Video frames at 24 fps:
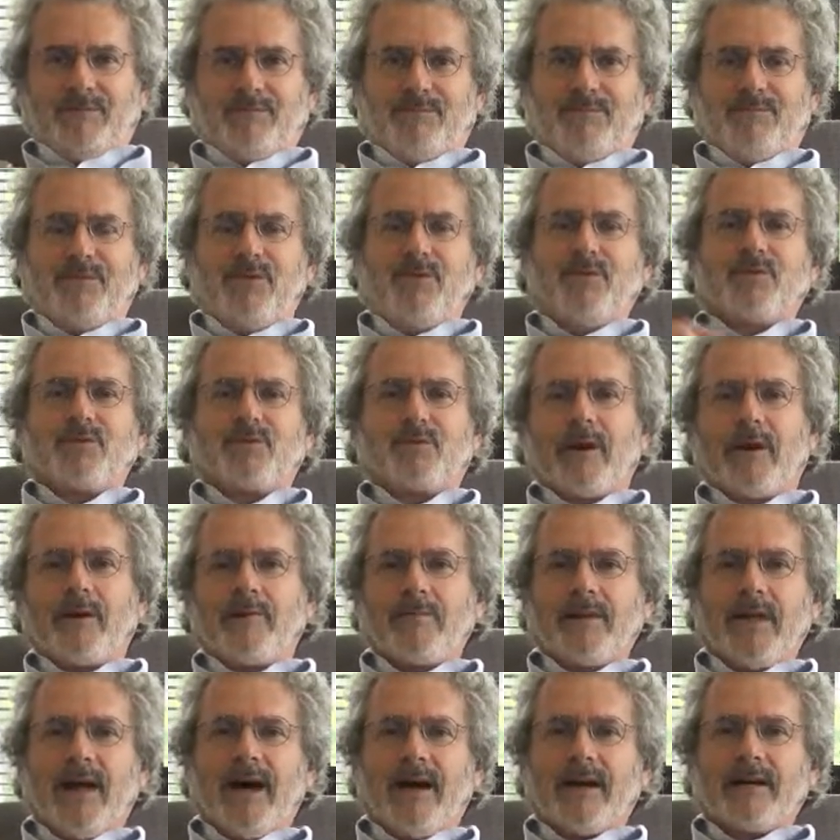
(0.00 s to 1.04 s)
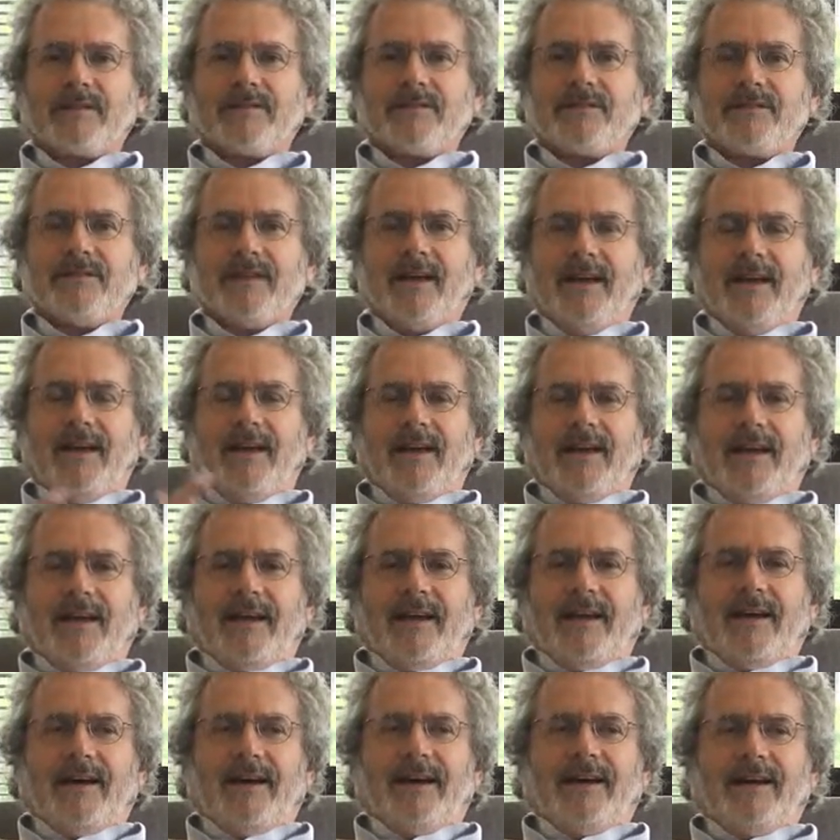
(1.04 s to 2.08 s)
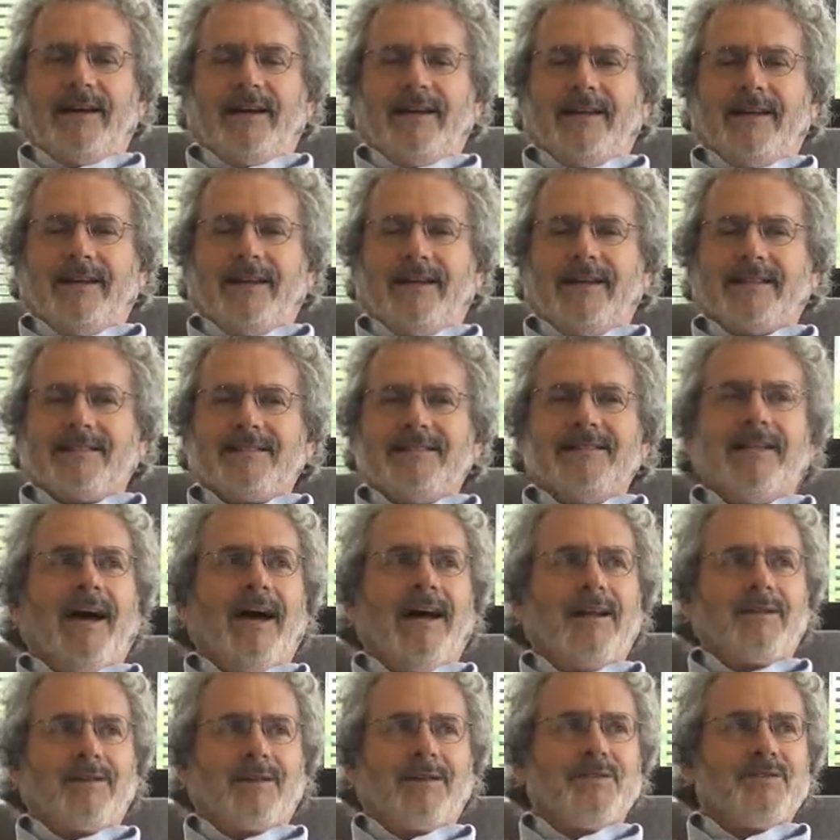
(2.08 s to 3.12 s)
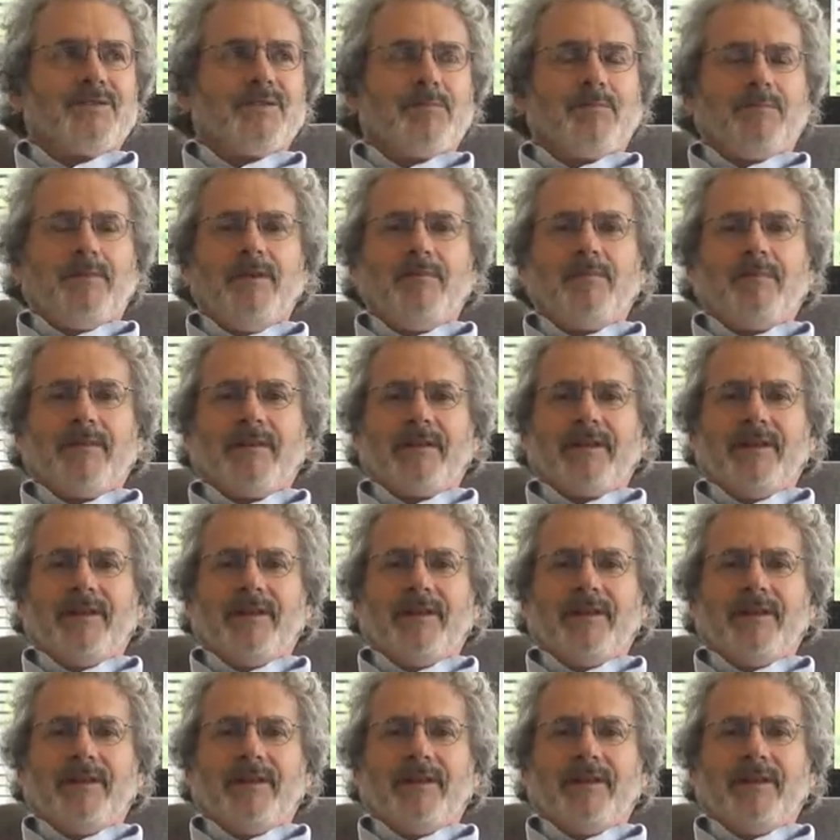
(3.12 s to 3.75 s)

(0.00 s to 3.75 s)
few square blocks. It's not because the people